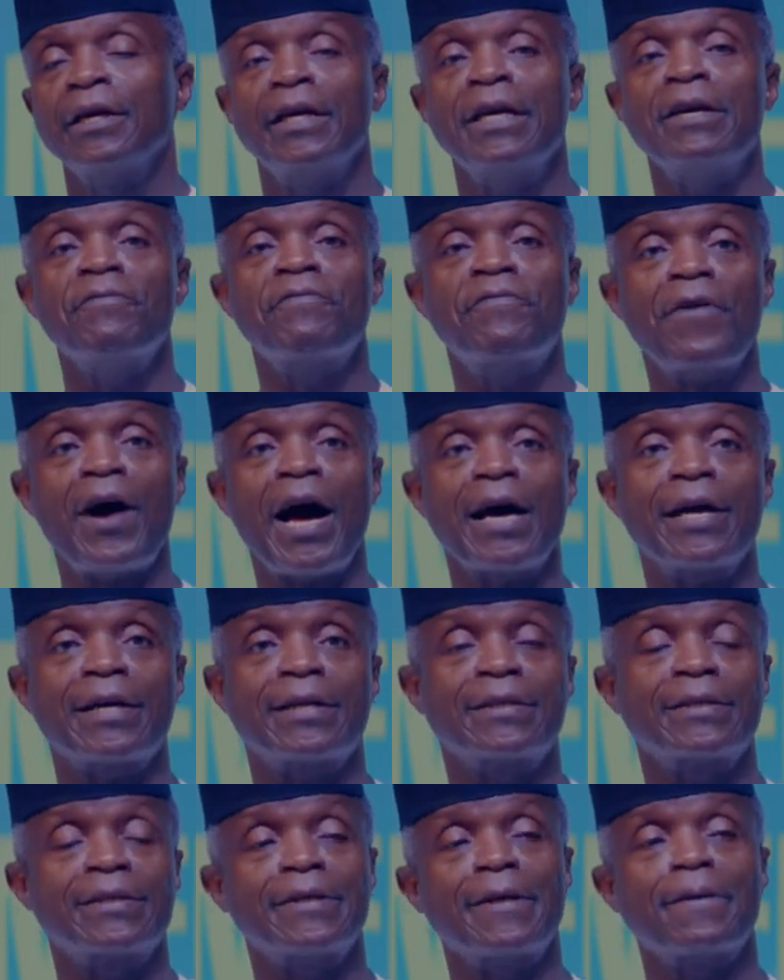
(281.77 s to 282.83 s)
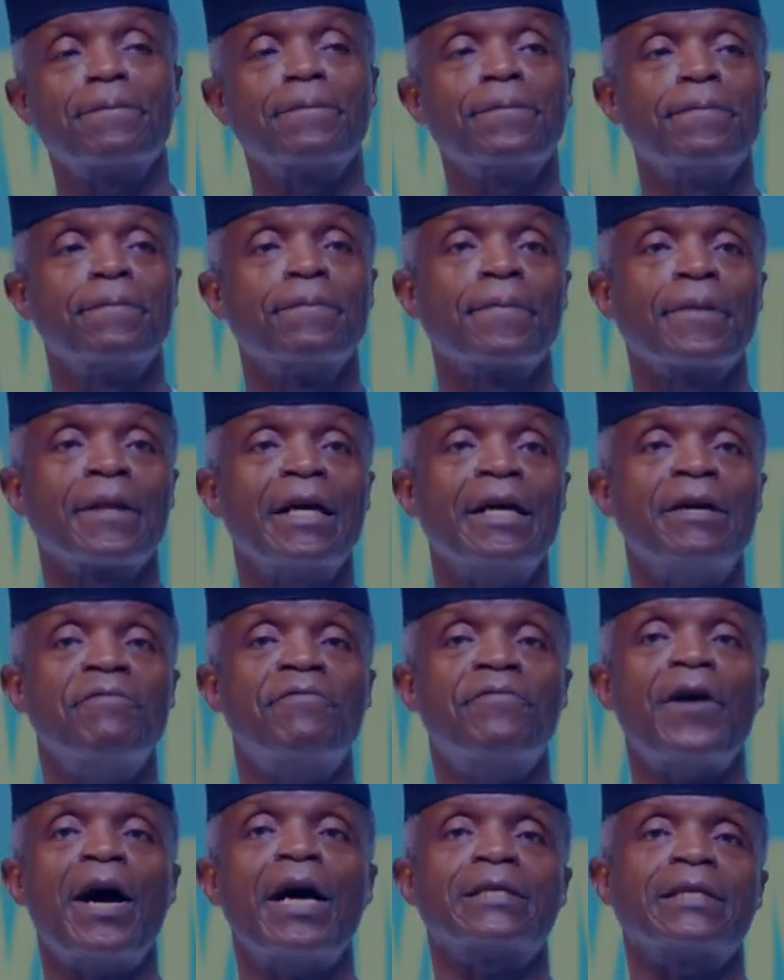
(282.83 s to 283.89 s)
In fact, in
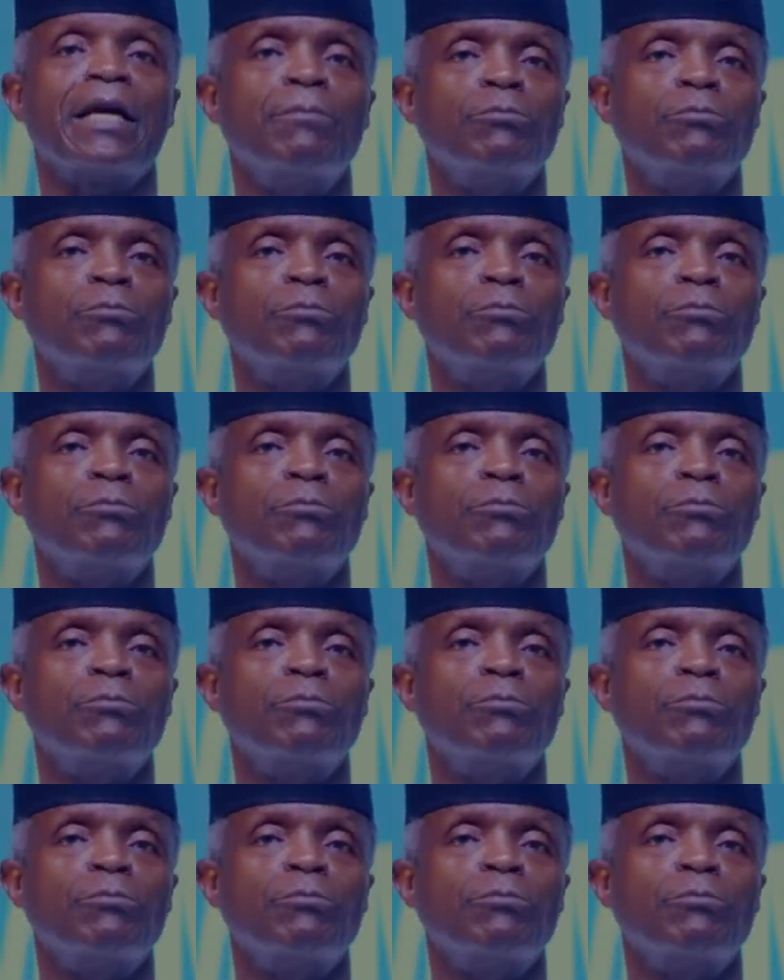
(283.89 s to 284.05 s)
fact,